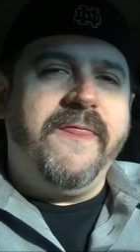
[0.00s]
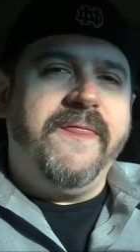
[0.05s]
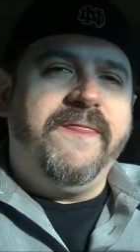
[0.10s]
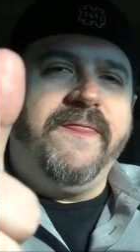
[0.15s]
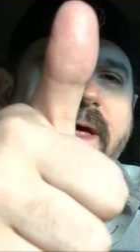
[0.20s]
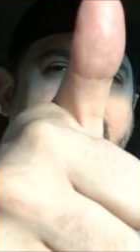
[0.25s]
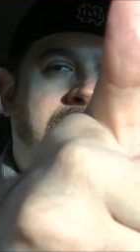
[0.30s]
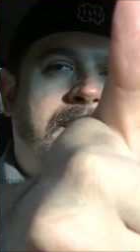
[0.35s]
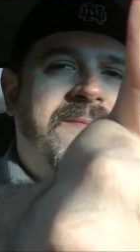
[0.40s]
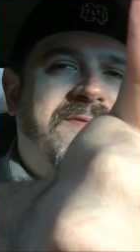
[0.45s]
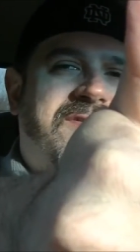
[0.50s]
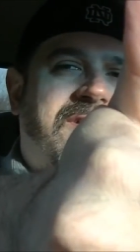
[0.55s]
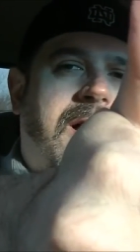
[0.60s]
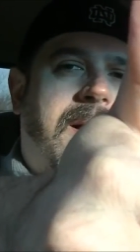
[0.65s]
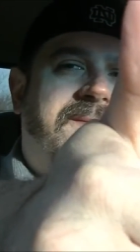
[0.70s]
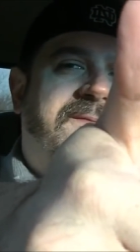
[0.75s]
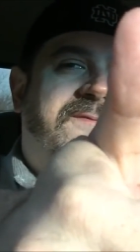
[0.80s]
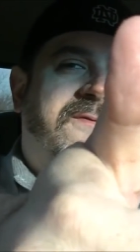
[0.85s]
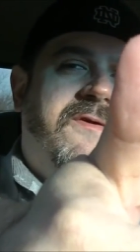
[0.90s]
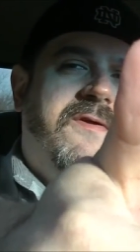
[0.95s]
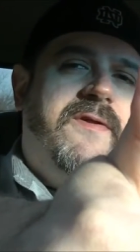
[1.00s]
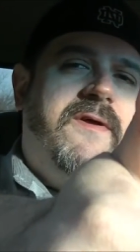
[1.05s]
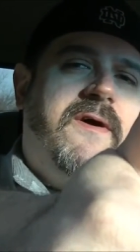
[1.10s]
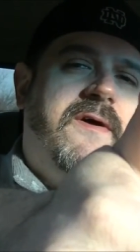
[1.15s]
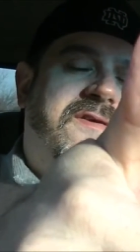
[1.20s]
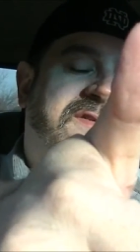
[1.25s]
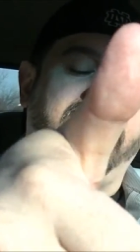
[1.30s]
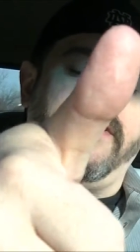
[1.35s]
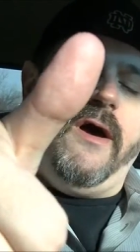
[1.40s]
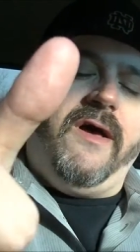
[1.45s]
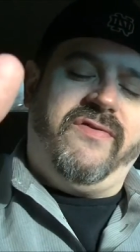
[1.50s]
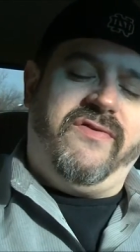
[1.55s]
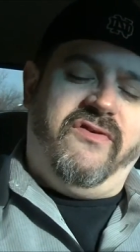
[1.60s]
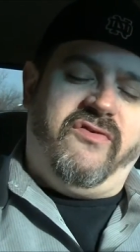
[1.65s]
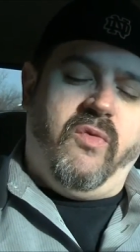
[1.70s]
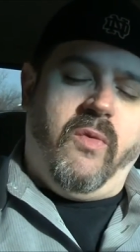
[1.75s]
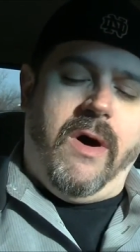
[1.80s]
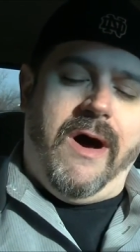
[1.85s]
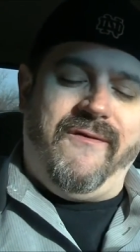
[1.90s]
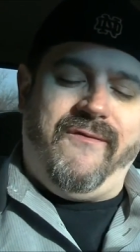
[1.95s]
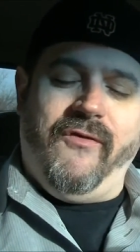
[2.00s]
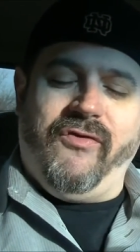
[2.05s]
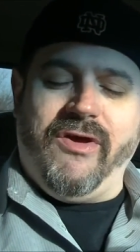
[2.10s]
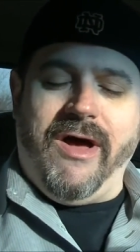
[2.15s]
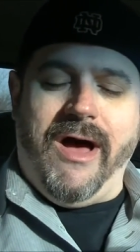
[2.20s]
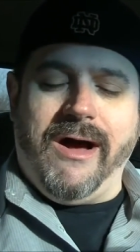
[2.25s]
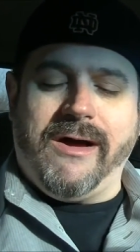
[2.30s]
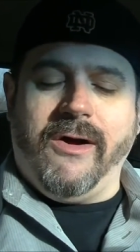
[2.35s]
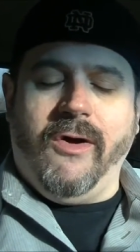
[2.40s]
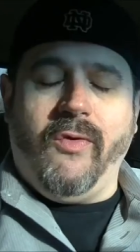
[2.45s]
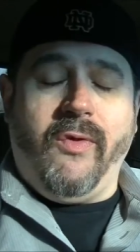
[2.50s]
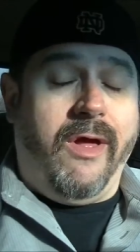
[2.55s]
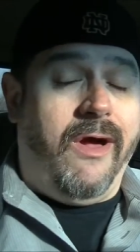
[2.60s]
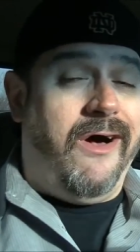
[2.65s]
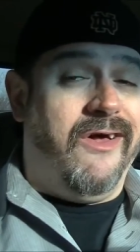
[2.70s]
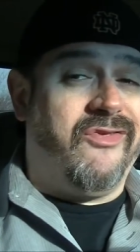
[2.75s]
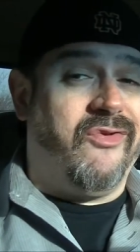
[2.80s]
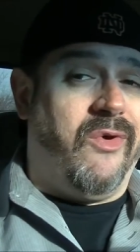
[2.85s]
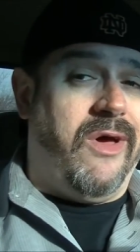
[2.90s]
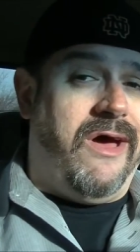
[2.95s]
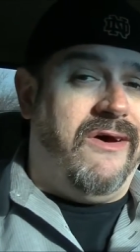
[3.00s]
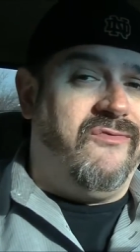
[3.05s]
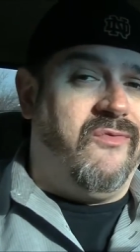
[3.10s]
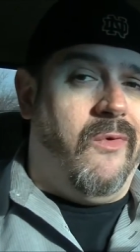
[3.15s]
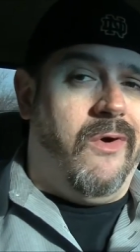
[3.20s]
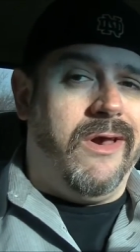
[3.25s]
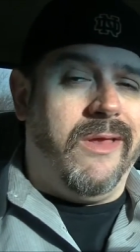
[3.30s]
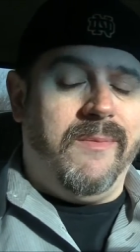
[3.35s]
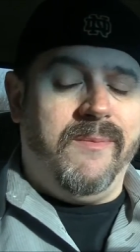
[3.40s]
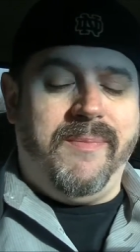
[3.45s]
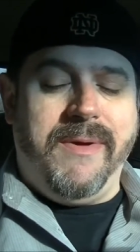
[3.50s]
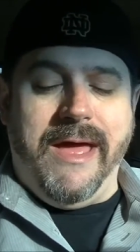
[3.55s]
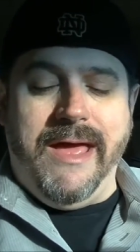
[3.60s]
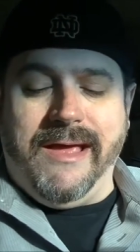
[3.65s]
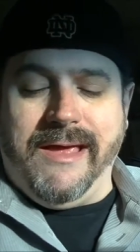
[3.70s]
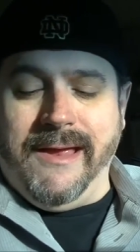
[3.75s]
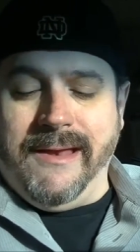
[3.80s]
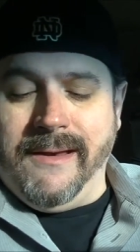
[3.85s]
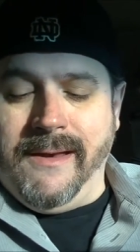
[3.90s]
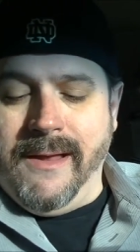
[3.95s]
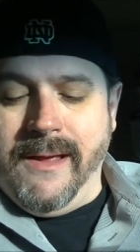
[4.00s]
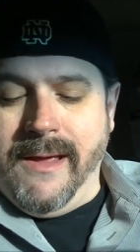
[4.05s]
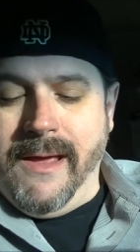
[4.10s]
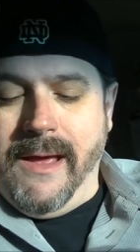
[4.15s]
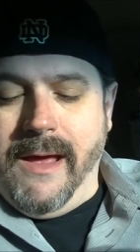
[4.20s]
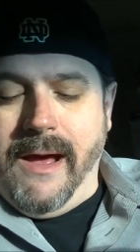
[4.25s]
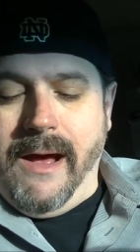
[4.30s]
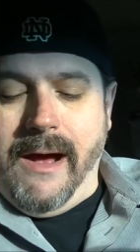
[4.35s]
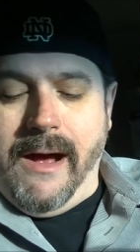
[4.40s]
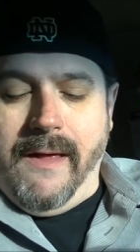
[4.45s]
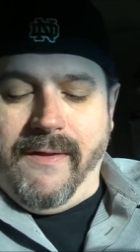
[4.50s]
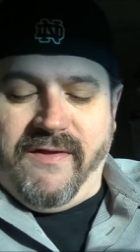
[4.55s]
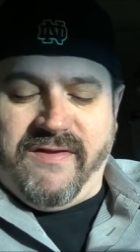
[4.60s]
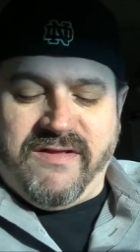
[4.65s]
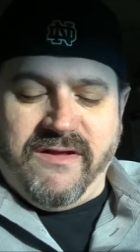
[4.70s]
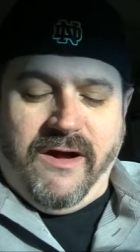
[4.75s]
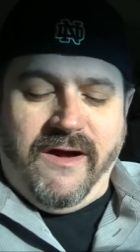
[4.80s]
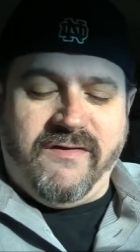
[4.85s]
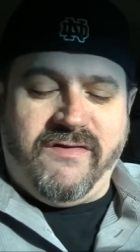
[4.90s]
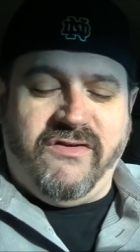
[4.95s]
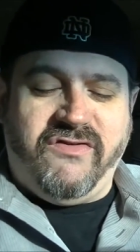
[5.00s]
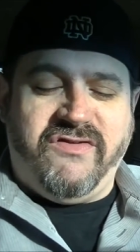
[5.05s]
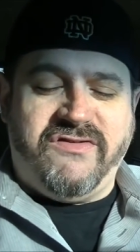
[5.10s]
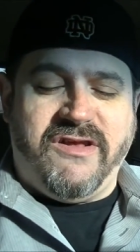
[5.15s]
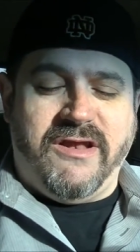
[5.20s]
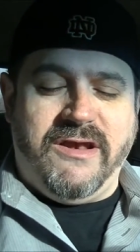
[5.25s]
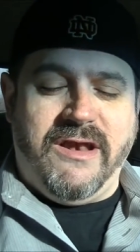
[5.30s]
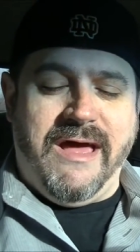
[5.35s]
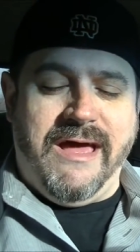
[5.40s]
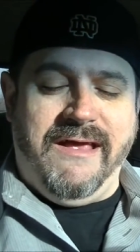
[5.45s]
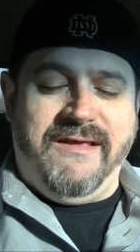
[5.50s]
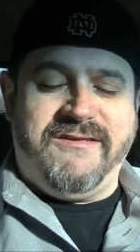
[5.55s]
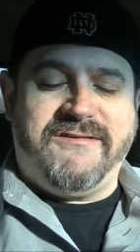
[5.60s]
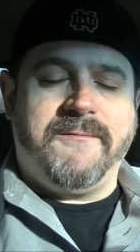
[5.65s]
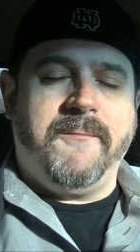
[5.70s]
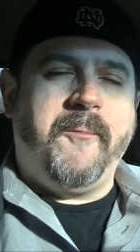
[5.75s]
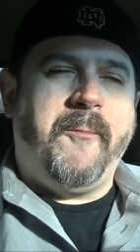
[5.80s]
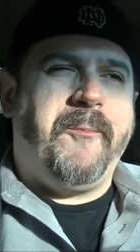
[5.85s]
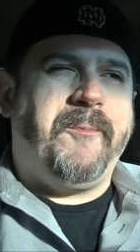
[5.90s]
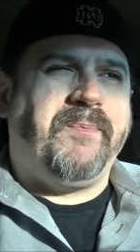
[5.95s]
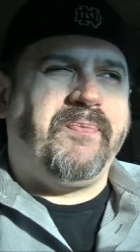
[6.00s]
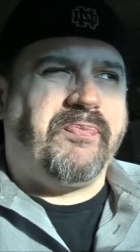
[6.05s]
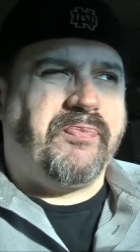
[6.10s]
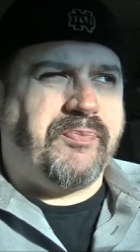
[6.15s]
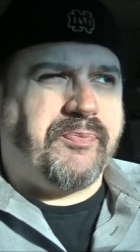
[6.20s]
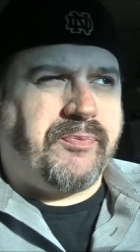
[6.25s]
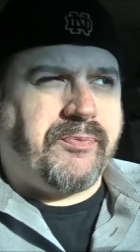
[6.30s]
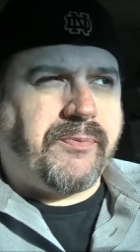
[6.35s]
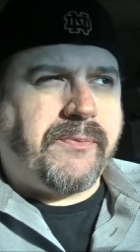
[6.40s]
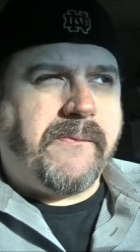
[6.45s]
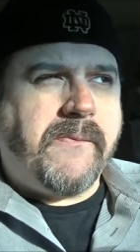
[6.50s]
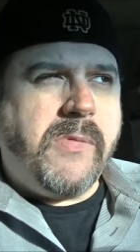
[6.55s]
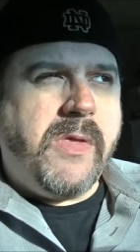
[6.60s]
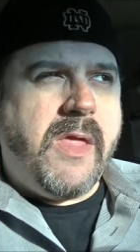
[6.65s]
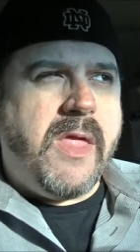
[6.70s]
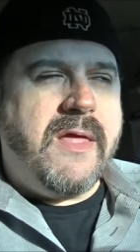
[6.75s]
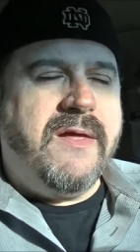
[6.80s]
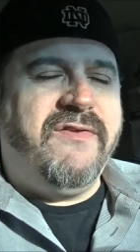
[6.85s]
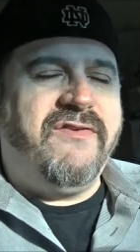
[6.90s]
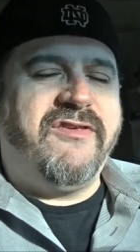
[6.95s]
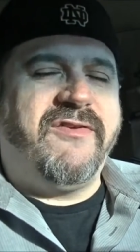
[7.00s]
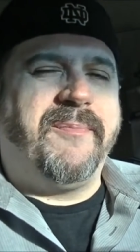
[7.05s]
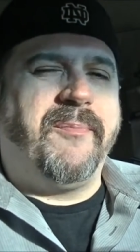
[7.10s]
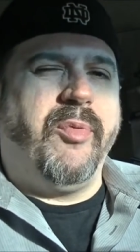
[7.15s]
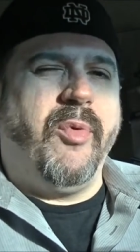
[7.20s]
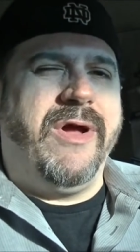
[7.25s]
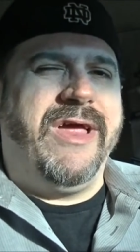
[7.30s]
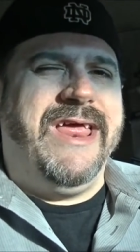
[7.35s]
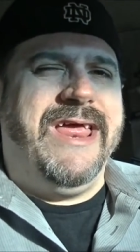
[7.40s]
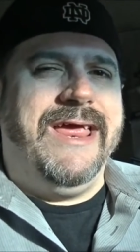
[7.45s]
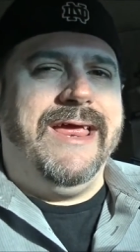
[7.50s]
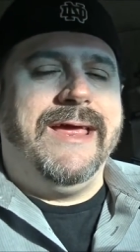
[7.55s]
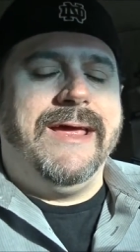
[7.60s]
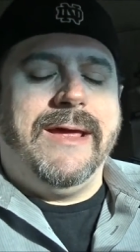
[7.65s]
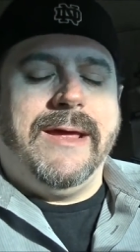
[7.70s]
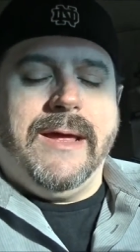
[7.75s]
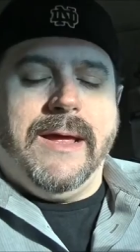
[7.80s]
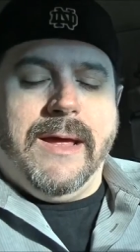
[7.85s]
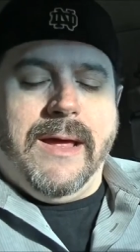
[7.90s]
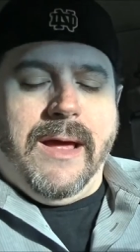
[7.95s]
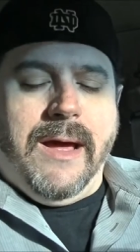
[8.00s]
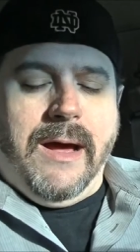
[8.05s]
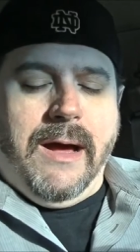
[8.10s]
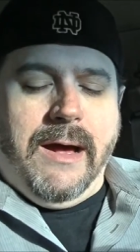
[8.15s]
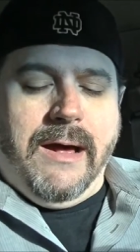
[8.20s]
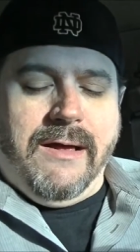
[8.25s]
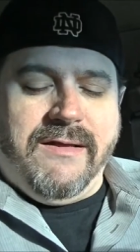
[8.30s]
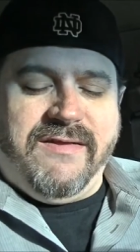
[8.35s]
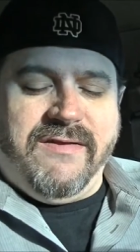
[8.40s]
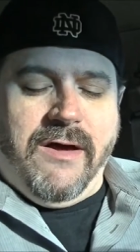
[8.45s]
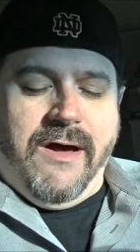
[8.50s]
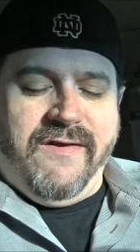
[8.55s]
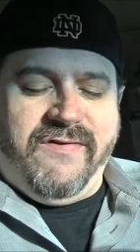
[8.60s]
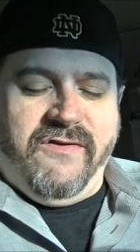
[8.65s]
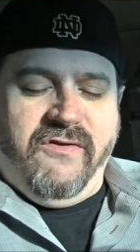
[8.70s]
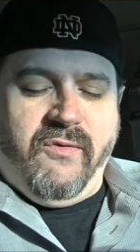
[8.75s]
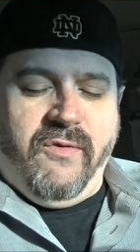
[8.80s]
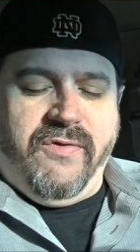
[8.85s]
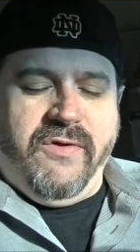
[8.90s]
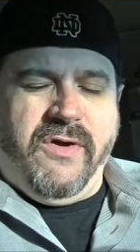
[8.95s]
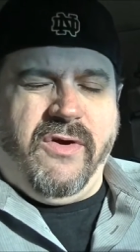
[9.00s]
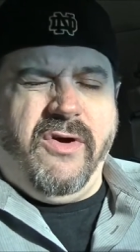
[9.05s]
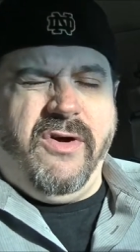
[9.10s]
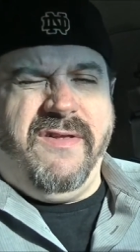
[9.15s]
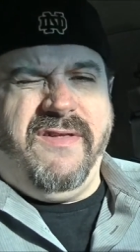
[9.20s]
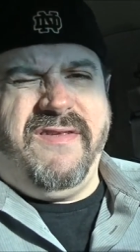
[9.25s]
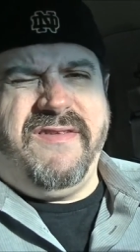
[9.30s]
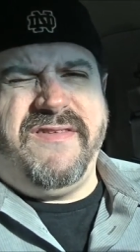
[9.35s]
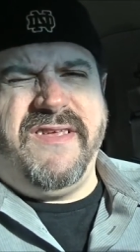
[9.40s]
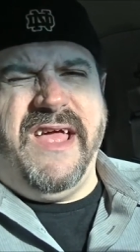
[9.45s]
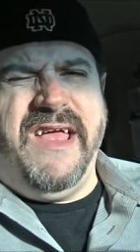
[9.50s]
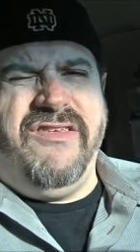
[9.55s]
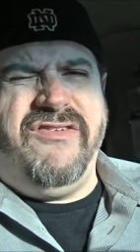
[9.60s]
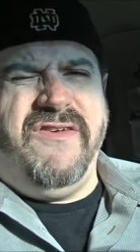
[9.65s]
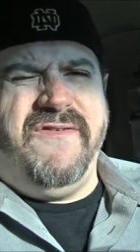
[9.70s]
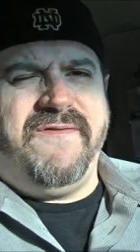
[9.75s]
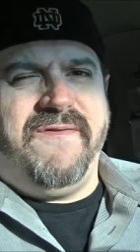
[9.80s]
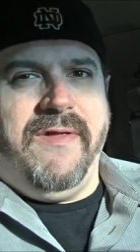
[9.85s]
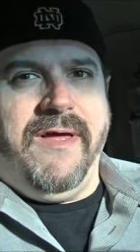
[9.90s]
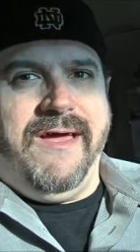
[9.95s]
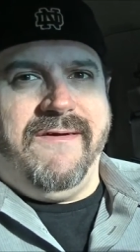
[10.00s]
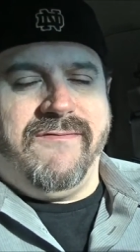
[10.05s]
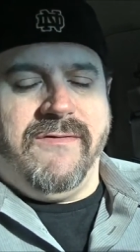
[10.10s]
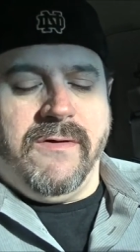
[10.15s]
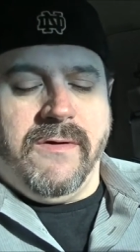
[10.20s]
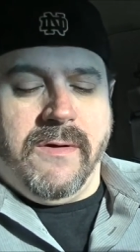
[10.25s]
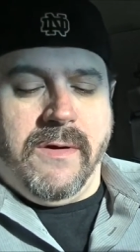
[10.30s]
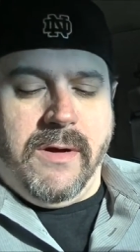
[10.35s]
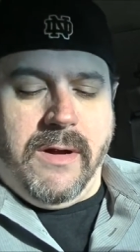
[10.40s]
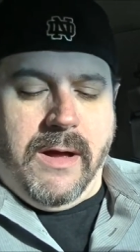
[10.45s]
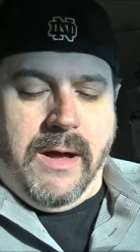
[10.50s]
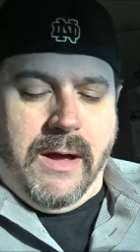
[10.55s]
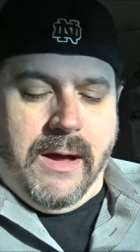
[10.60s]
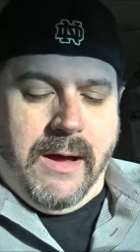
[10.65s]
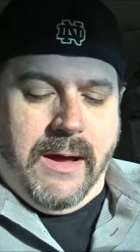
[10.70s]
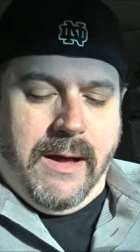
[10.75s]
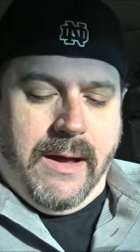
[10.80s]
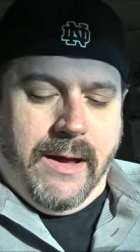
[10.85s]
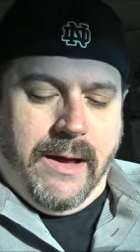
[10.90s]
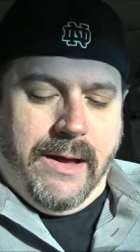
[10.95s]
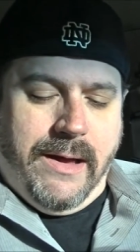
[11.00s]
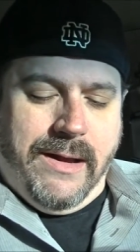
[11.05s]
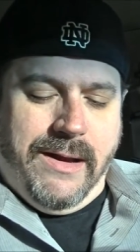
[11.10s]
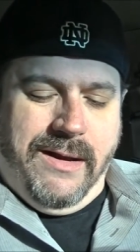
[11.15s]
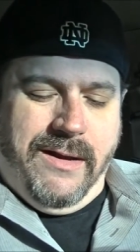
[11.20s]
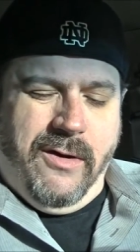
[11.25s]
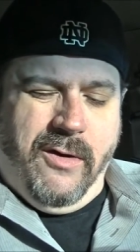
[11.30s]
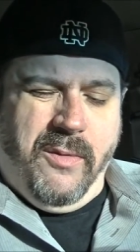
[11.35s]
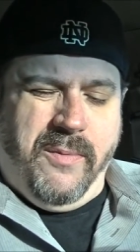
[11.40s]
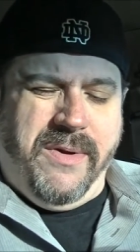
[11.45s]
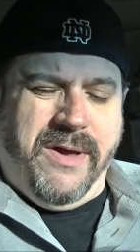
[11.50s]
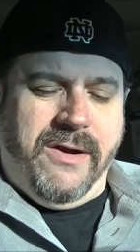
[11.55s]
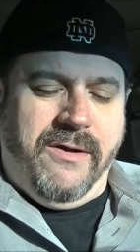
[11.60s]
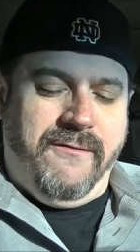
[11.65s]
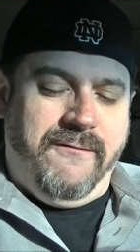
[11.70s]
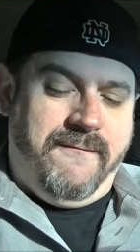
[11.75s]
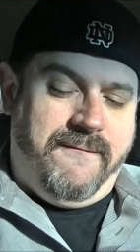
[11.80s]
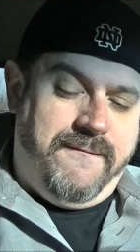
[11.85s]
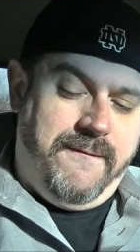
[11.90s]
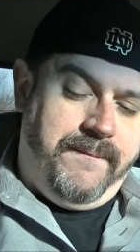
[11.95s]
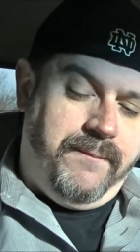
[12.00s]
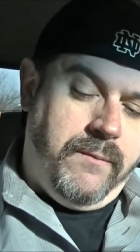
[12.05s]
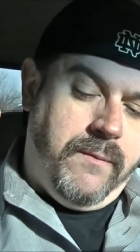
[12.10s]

Thumbs up for the sausage waffle taco. They also have one in bacon. Uh, the sausage is a nice, springy uh, sausage with a good sagey flavor, uh, a little bit of